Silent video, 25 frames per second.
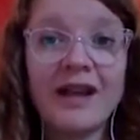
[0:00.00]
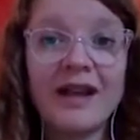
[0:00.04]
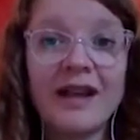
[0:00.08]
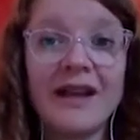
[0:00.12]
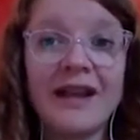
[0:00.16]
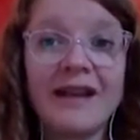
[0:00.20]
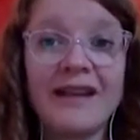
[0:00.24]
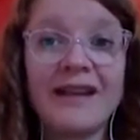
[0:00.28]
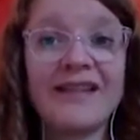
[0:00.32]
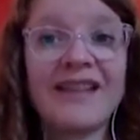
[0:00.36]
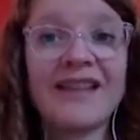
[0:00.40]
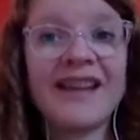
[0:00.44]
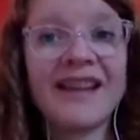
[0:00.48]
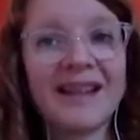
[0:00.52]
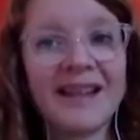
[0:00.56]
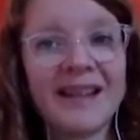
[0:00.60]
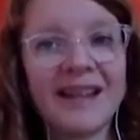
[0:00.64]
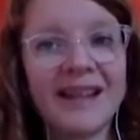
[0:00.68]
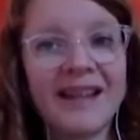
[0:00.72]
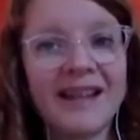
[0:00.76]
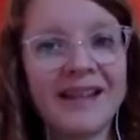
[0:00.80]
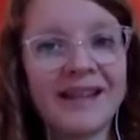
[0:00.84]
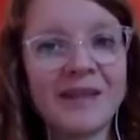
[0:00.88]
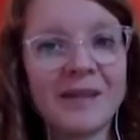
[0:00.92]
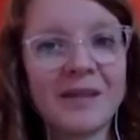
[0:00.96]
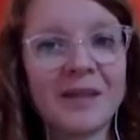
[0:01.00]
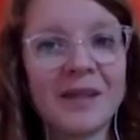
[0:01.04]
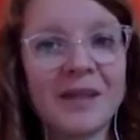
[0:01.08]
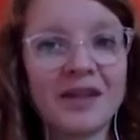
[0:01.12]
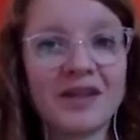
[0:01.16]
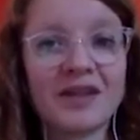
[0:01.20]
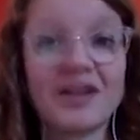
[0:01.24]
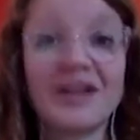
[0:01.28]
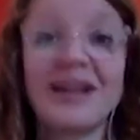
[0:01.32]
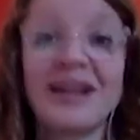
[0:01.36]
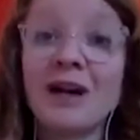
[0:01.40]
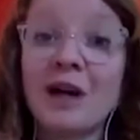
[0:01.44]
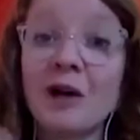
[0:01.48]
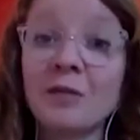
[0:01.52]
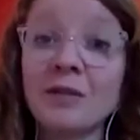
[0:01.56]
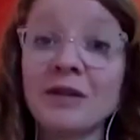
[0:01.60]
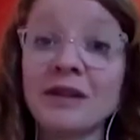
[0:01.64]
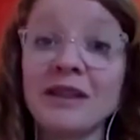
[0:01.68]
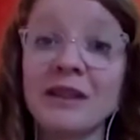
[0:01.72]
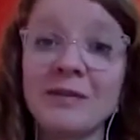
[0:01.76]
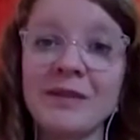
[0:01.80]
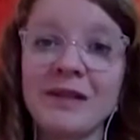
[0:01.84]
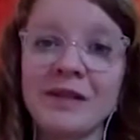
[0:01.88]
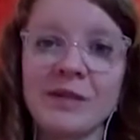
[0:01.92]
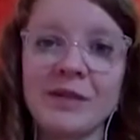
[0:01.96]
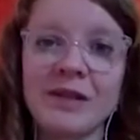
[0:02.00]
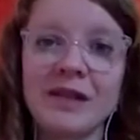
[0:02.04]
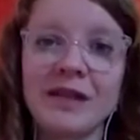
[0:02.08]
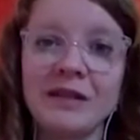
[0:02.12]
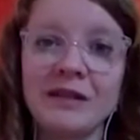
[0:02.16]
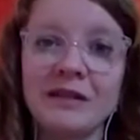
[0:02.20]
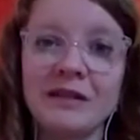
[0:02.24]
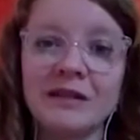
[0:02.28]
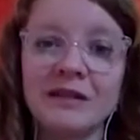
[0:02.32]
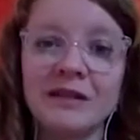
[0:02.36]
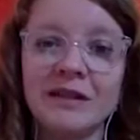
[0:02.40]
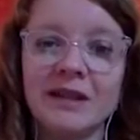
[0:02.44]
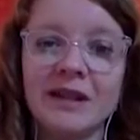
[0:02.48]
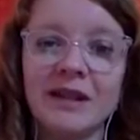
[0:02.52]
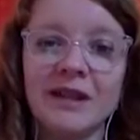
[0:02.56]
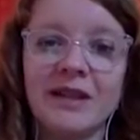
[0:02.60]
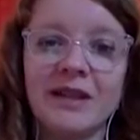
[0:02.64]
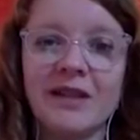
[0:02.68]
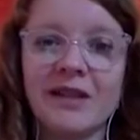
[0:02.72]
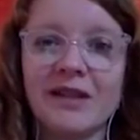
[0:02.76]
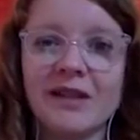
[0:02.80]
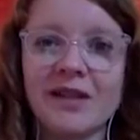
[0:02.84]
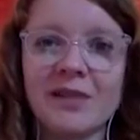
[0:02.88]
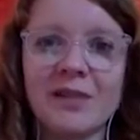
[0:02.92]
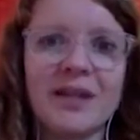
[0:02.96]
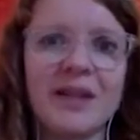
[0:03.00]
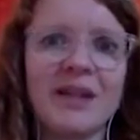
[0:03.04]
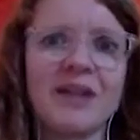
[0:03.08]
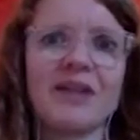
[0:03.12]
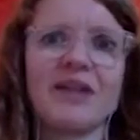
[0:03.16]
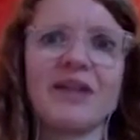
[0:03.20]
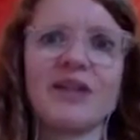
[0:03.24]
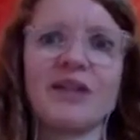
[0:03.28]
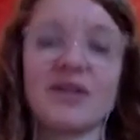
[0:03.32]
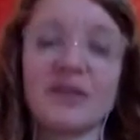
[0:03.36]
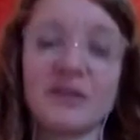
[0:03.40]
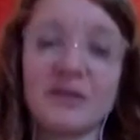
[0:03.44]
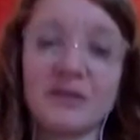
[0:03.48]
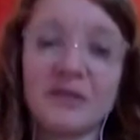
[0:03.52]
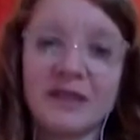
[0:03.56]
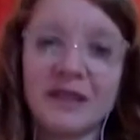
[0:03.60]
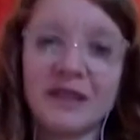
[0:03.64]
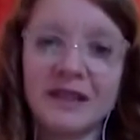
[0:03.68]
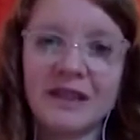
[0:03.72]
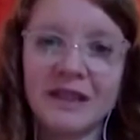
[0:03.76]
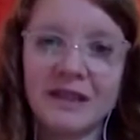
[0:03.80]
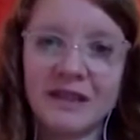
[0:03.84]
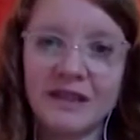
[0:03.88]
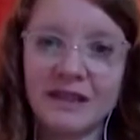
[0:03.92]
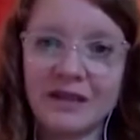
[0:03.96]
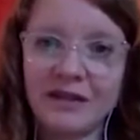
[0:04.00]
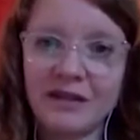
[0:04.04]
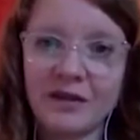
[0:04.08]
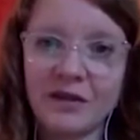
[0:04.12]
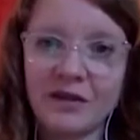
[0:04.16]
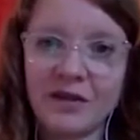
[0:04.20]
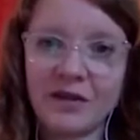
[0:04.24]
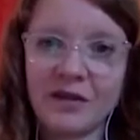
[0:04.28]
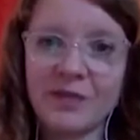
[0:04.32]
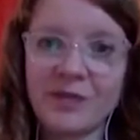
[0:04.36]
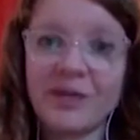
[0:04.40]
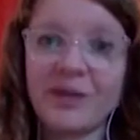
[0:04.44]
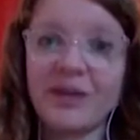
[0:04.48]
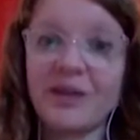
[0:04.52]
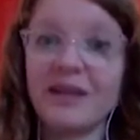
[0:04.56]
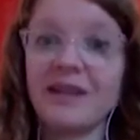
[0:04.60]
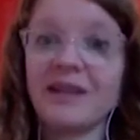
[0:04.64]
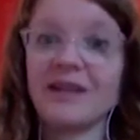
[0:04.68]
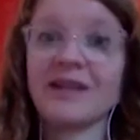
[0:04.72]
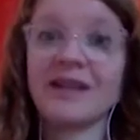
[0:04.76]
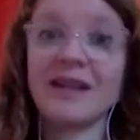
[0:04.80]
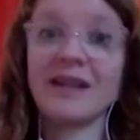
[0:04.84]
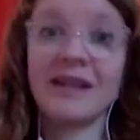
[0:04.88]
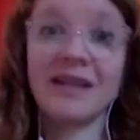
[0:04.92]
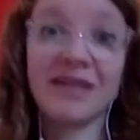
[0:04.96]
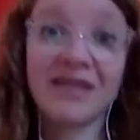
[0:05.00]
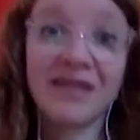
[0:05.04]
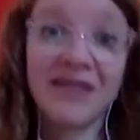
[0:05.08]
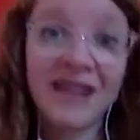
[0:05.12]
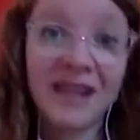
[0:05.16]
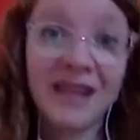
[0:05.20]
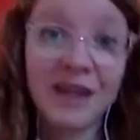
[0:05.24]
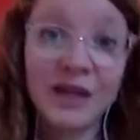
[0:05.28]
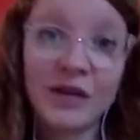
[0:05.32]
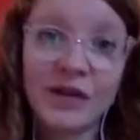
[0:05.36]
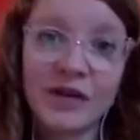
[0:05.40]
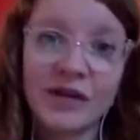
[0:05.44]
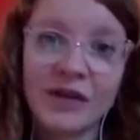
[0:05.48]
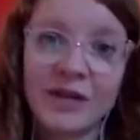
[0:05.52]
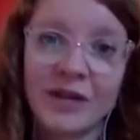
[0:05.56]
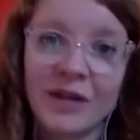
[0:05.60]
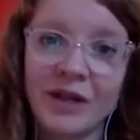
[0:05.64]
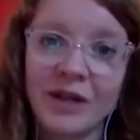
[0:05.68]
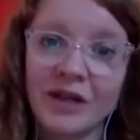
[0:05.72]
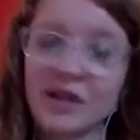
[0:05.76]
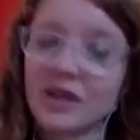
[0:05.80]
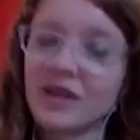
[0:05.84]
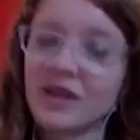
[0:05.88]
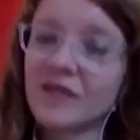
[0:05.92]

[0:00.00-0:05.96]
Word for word: And in that case, I'm actually helping them as well. So my gosh, they're very likely to respond and to say, thank you so much.